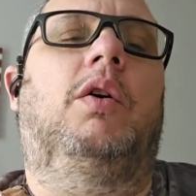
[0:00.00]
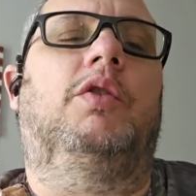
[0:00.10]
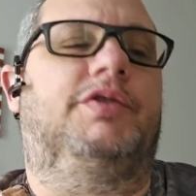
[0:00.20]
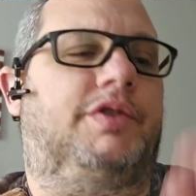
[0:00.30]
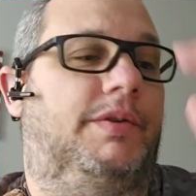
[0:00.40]

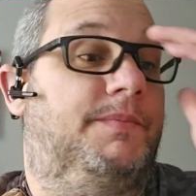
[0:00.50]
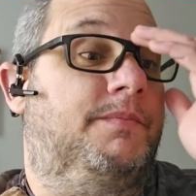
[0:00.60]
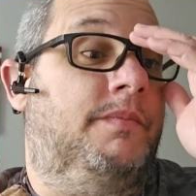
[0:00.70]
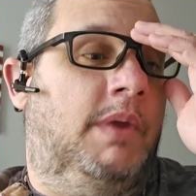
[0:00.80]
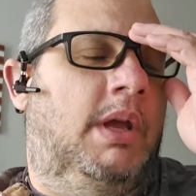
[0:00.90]
holster.
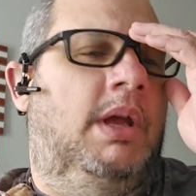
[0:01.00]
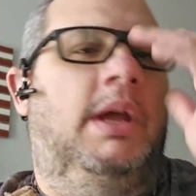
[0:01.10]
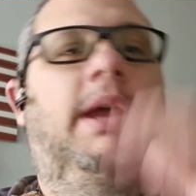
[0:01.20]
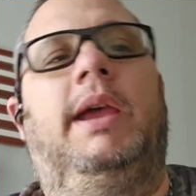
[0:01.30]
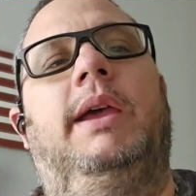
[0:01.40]

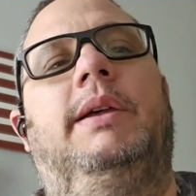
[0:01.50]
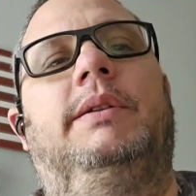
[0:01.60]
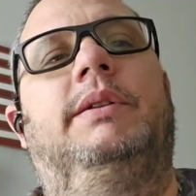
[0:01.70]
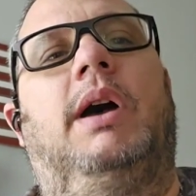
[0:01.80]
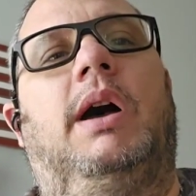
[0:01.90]

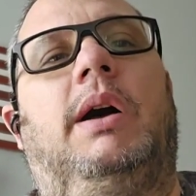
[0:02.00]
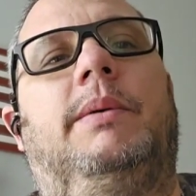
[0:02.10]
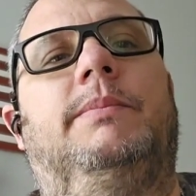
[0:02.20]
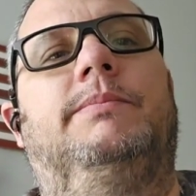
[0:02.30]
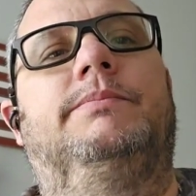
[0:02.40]
And
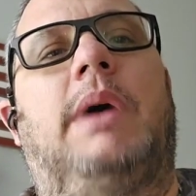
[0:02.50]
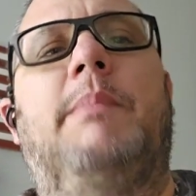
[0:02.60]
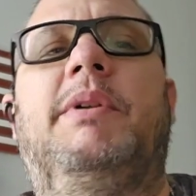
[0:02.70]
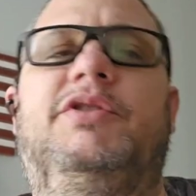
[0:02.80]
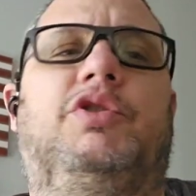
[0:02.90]

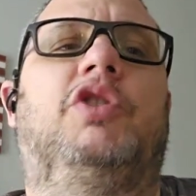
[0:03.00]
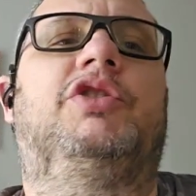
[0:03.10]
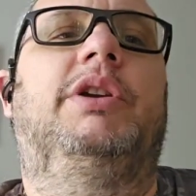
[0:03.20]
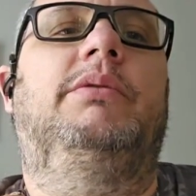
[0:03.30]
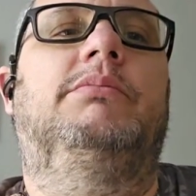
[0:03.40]
I've been
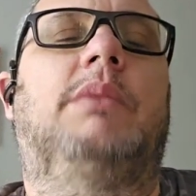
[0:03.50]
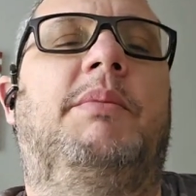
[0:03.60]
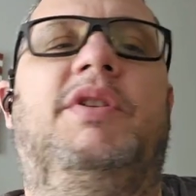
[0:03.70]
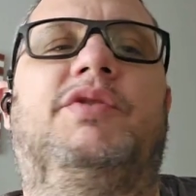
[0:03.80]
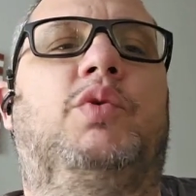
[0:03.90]
searching. I
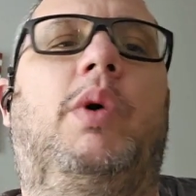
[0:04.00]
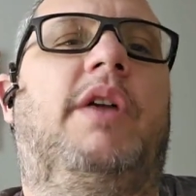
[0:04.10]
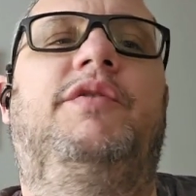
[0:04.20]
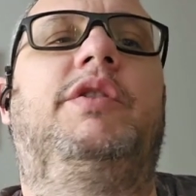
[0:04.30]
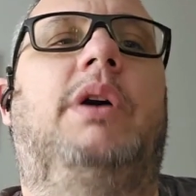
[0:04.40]
mean, there's quite
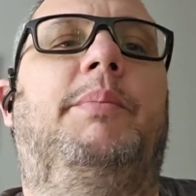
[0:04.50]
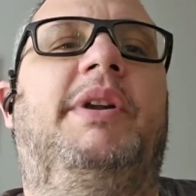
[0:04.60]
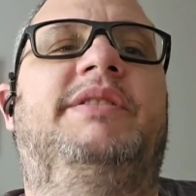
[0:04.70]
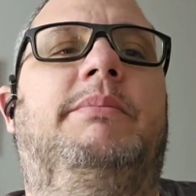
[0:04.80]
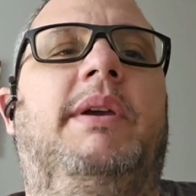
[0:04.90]
a few
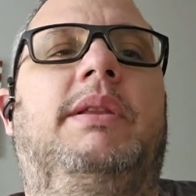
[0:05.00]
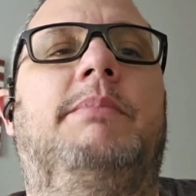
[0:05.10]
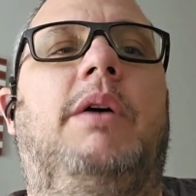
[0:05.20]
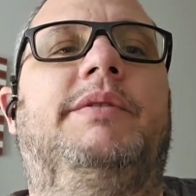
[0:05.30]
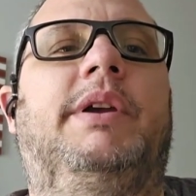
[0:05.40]
companies that make
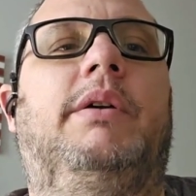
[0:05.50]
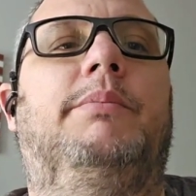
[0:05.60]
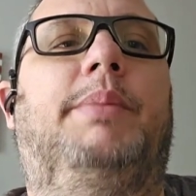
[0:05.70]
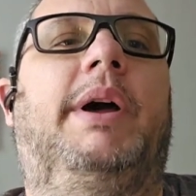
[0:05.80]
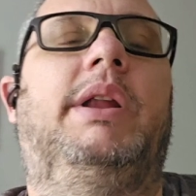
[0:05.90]
them out there,
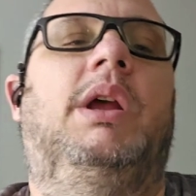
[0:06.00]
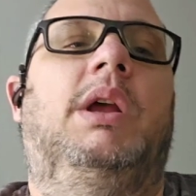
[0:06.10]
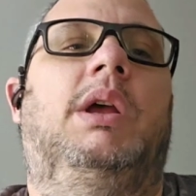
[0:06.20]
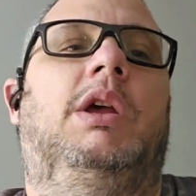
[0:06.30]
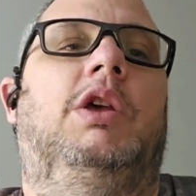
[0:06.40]
but
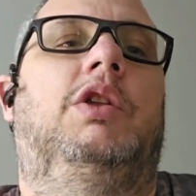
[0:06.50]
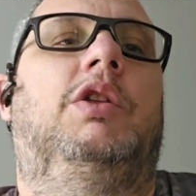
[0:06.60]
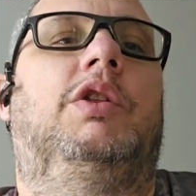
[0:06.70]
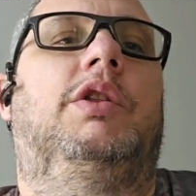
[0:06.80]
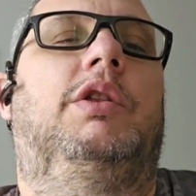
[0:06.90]

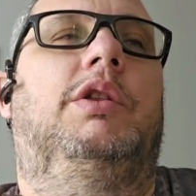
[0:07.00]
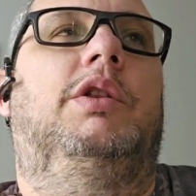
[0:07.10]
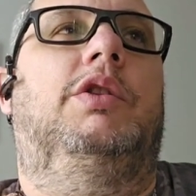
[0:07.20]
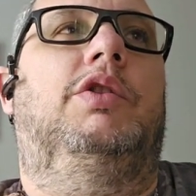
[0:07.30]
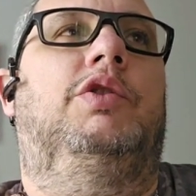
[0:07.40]

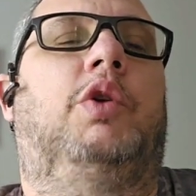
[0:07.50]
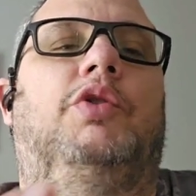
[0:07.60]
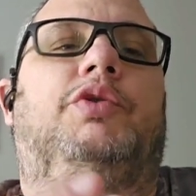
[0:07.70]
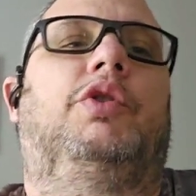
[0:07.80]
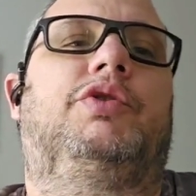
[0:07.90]

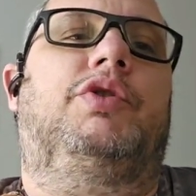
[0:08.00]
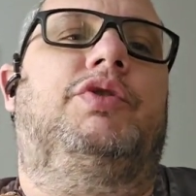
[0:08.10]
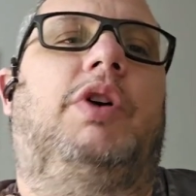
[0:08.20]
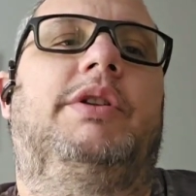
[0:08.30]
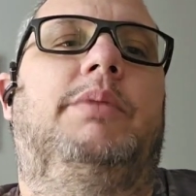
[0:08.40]
those
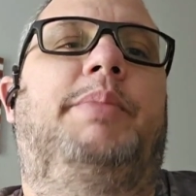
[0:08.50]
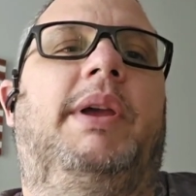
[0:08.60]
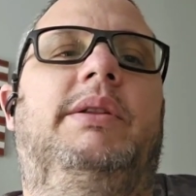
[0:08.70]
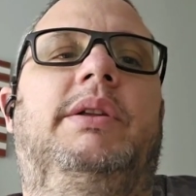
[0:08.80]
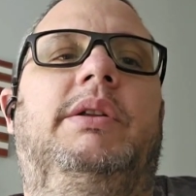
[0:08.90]
holsters are
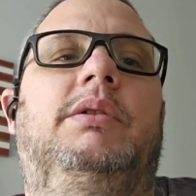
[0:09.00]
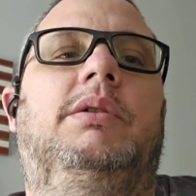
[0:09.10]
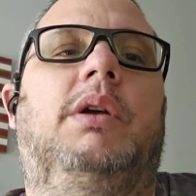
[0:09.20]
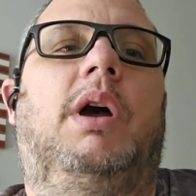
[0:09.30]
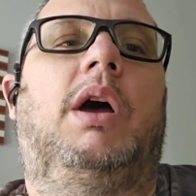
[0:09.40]

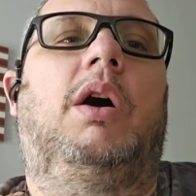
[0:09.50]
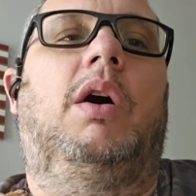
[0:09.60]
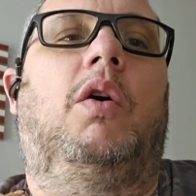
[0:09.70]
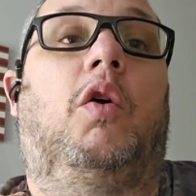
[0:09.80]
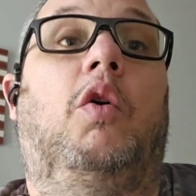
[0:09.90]
dependent,
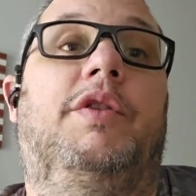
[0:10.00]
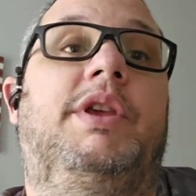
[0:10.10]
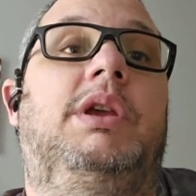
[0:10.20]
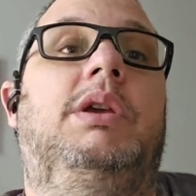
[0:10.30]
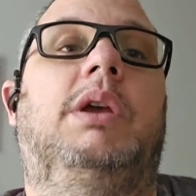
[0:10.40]
or
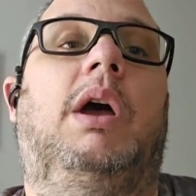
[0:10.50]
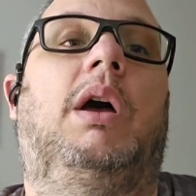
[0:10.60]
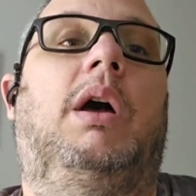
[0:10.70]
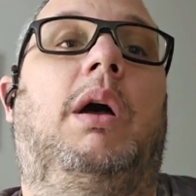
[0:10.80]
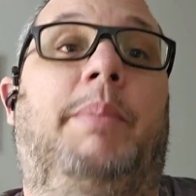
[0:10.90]
the
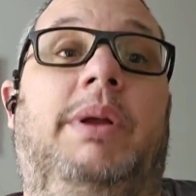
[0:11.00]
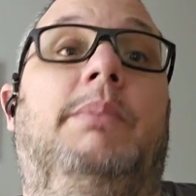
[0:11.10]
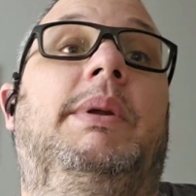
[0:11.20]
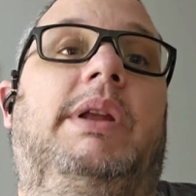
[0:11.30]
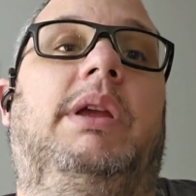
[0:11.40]

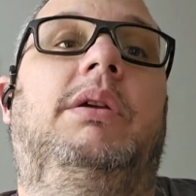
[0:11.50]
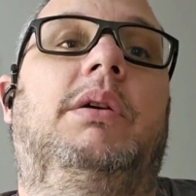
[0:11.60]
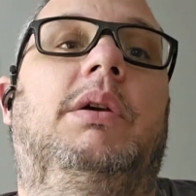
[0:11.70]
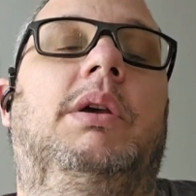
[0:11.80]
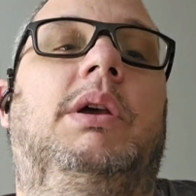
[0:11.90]
availability
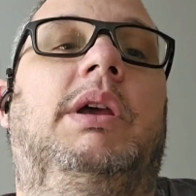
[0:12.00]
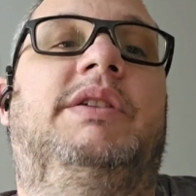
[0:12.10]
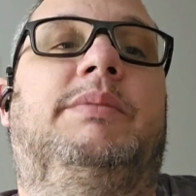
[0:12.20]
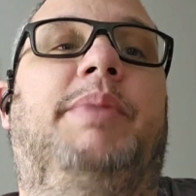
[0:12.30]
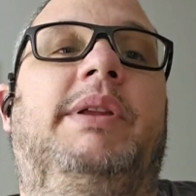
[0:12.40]

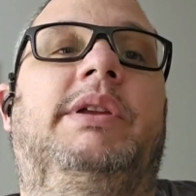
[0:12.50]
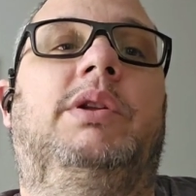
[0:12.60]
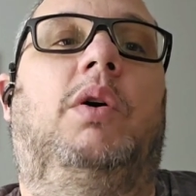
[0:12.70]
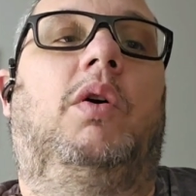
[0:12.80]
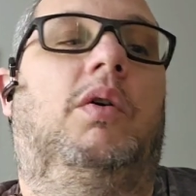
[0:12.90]
is
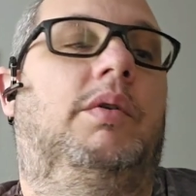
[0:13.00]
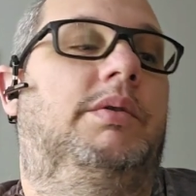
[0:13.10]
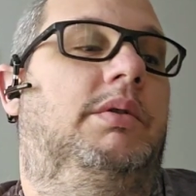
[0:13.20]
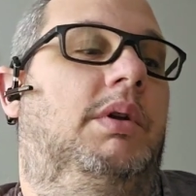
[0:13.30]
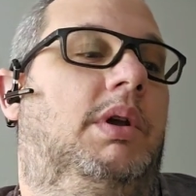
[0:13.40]
dependent on